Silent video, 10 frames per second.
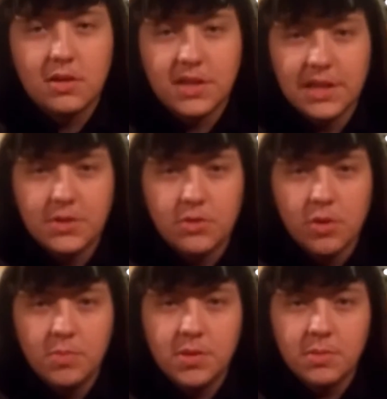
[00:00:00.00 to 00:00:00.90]
because I
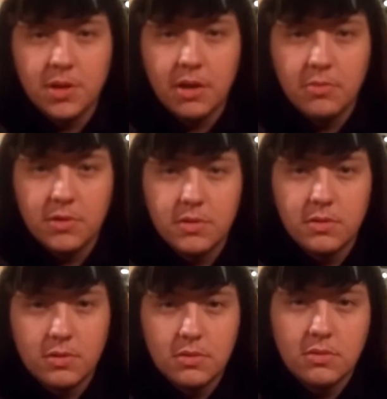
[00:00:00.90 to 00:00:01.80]
screw up sometimes.
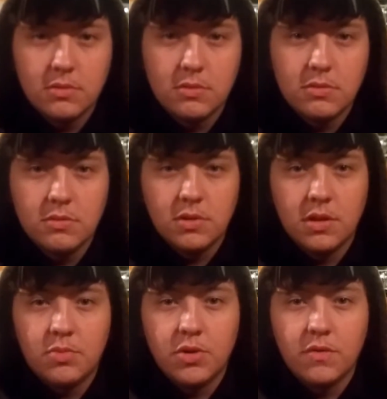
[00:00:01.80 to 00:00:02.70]

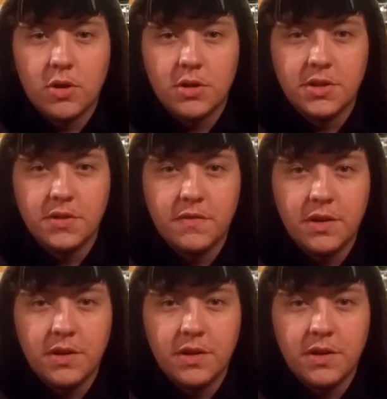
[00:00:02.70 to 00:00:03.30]
And the point of watching this